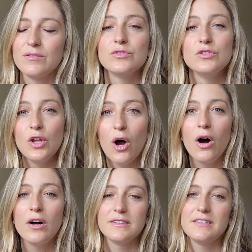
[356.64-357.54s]

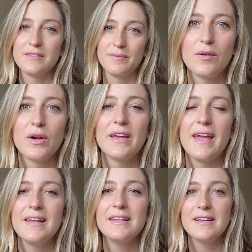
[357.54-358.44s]
not
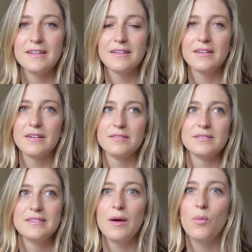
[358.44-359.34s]
gaining
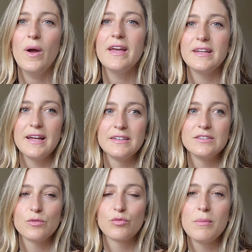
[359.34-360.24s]
the weight
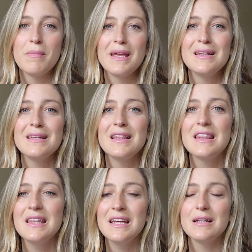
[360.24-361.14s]
and remaining
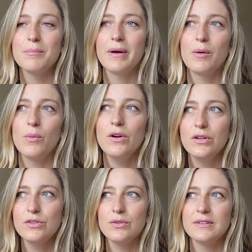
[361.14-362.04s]
thin. But I want
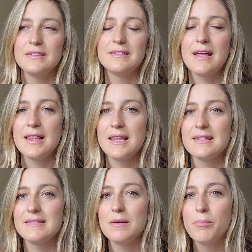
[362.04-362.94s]
you to understand this: the